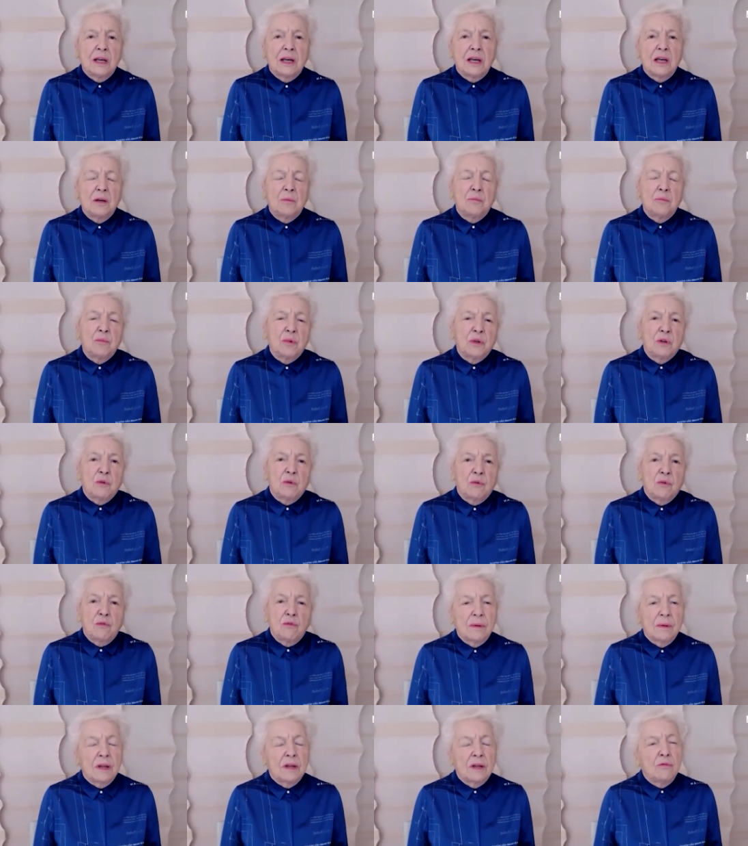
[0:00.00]
Um, but
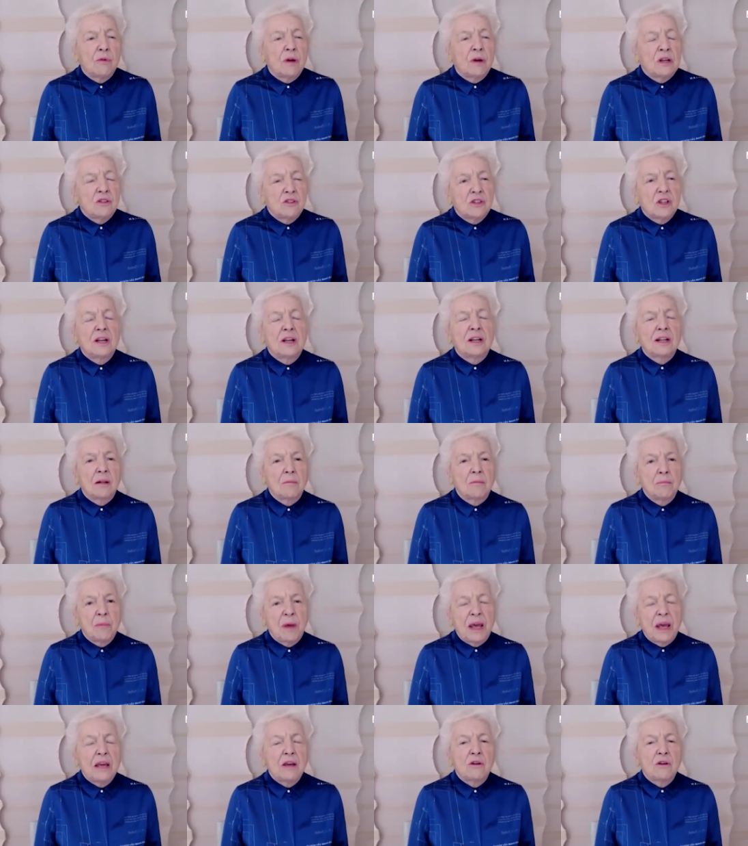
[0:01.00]
it runs a little
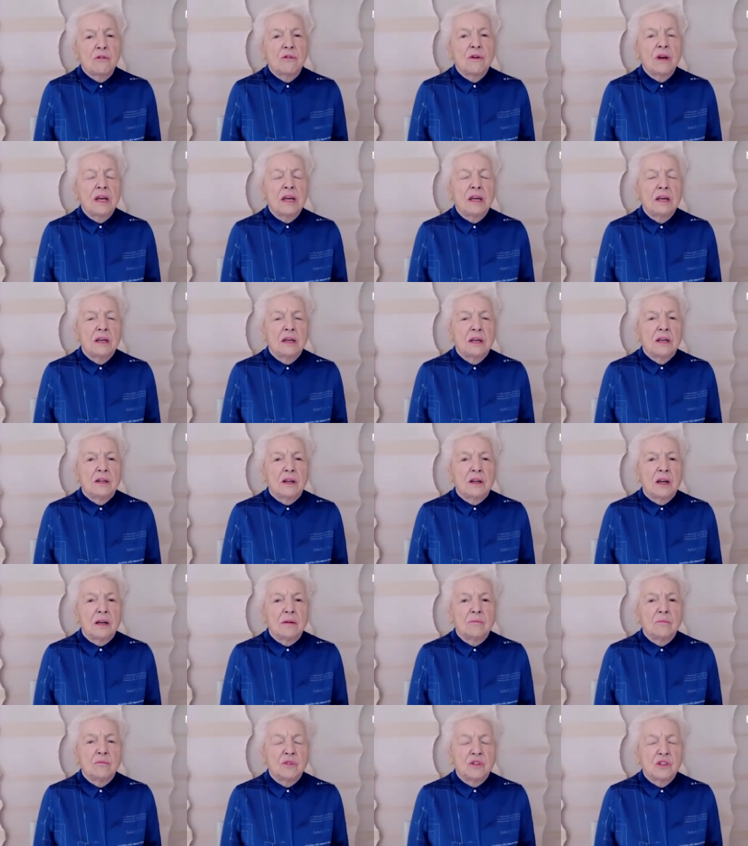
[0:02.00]
bakery
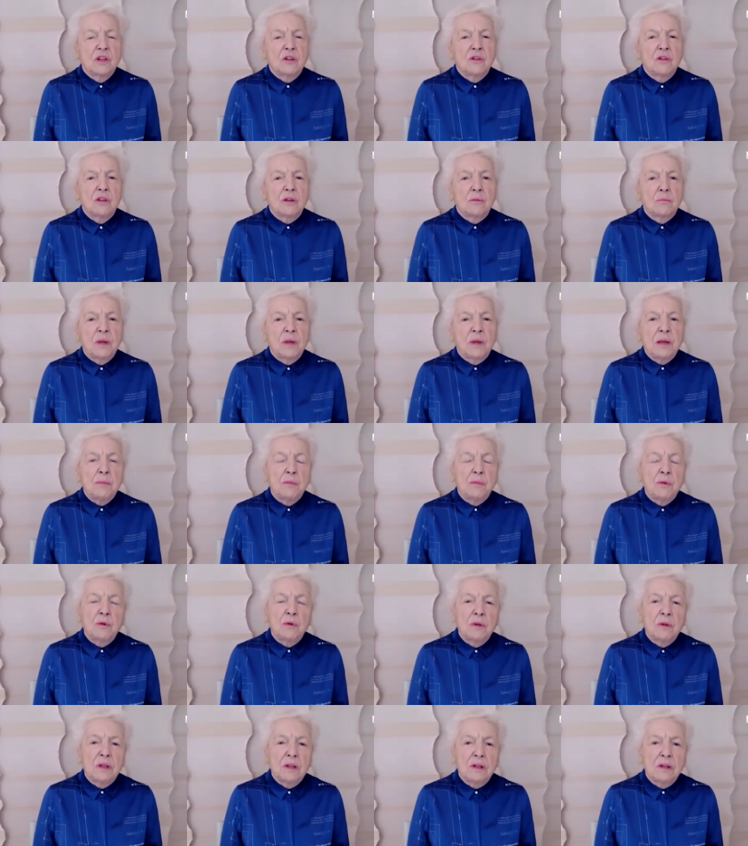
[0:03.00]
um, so that
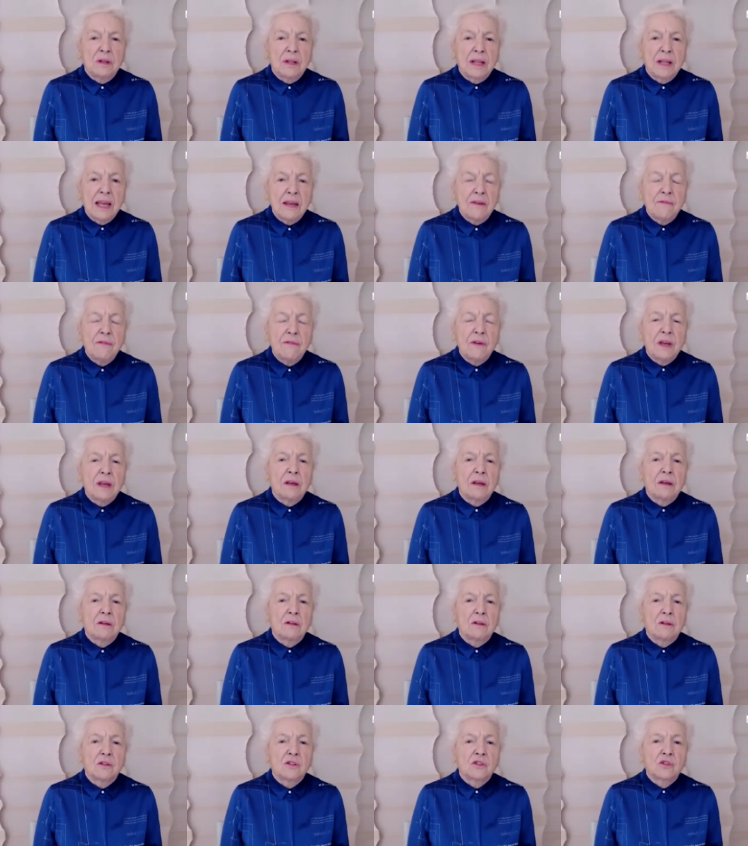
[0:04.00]
people
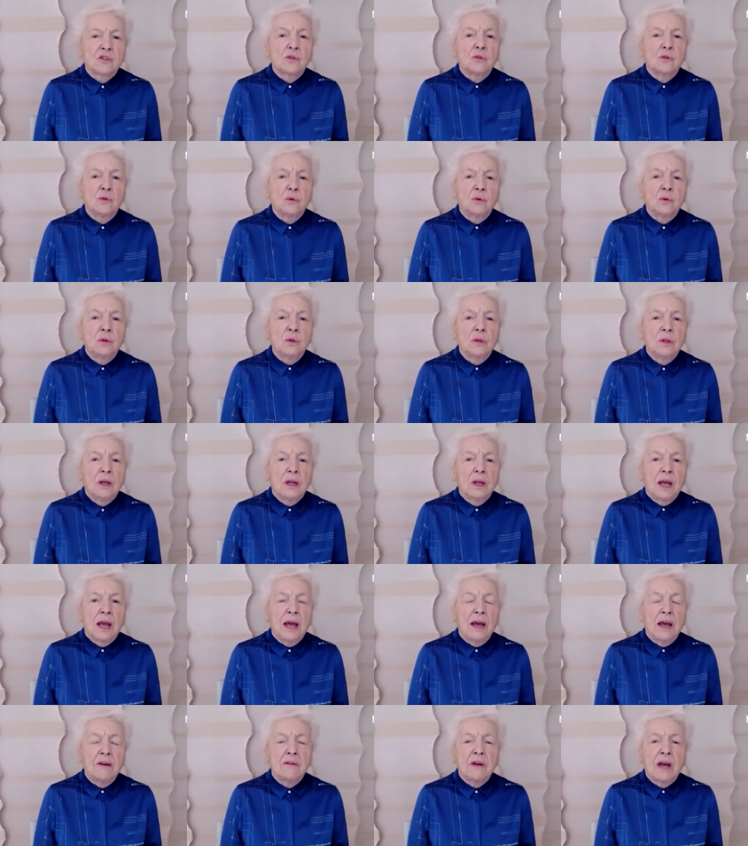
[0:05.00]
leaving the school
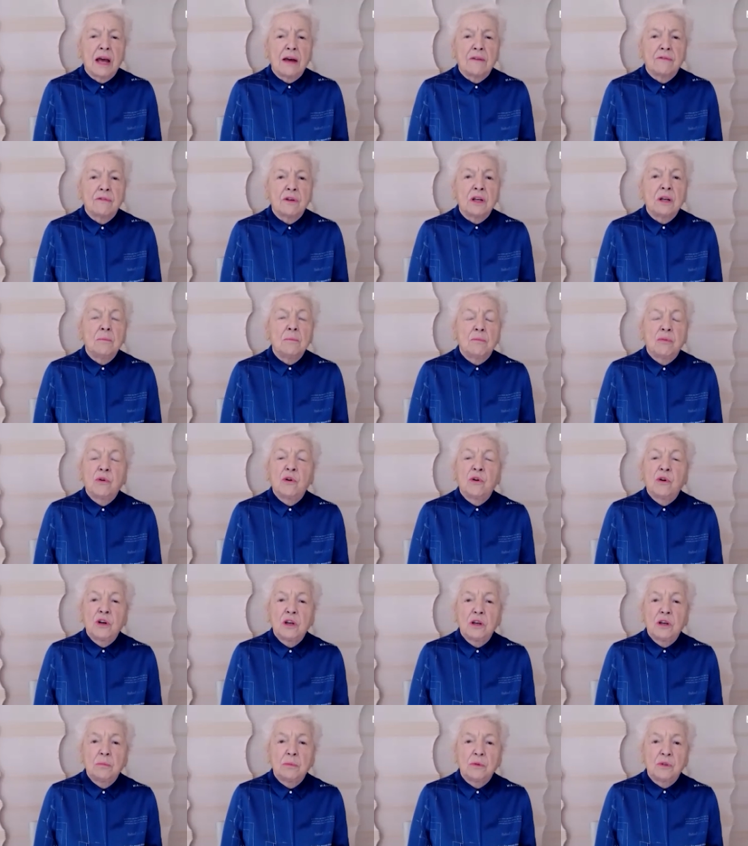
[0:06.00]
have, have an
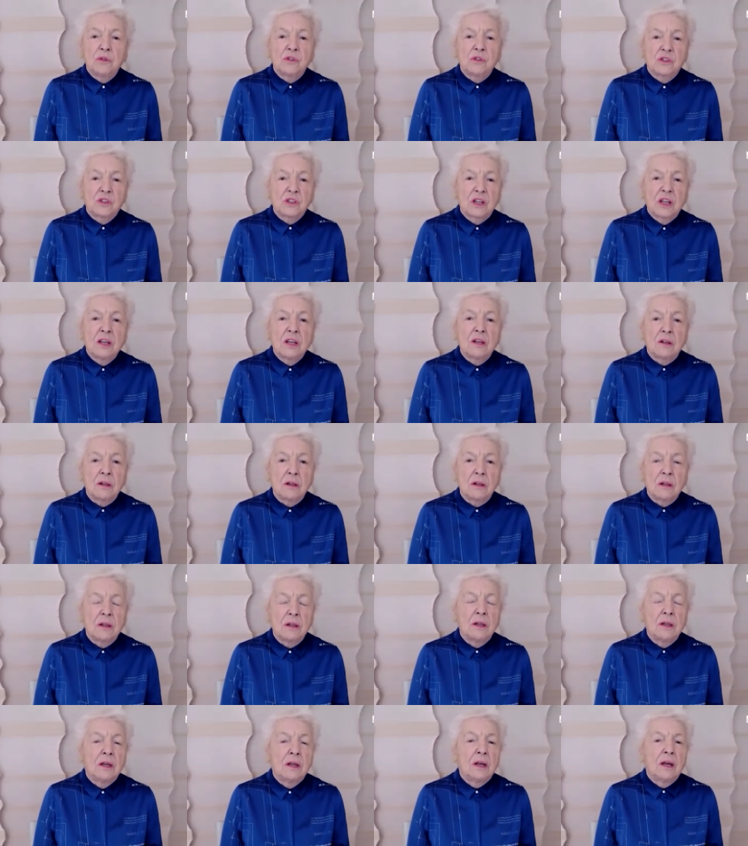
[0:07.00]
employable
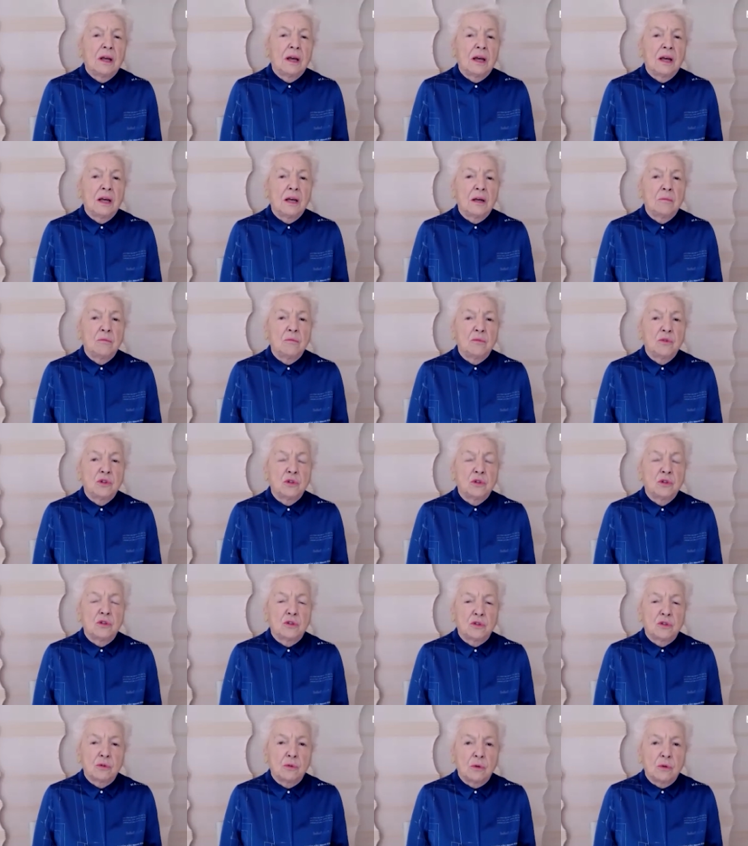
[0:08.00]
skill um,
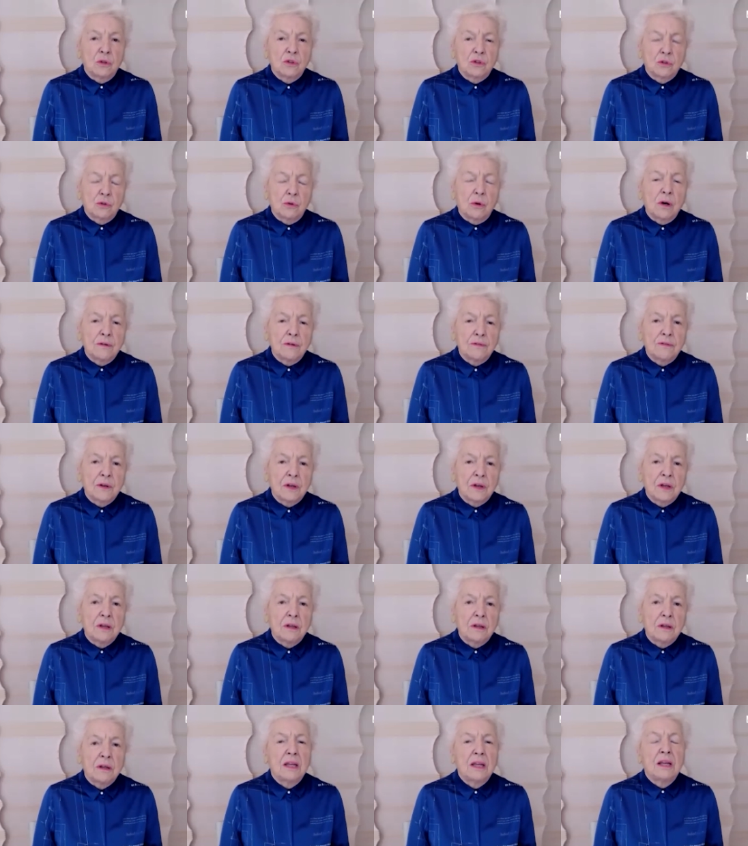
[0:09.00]
to, to, to,
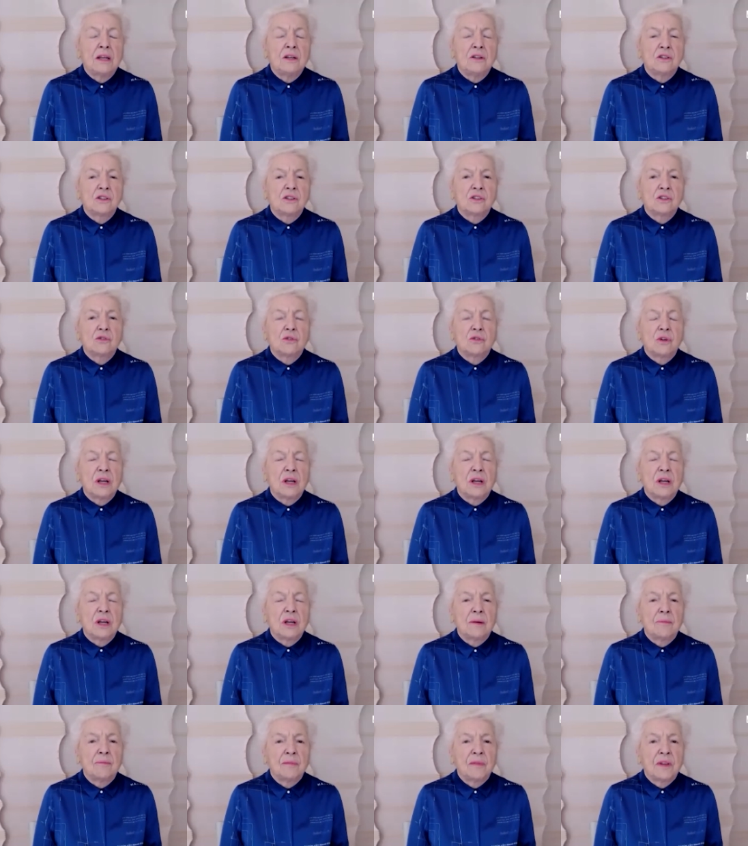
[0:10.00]
offer industry.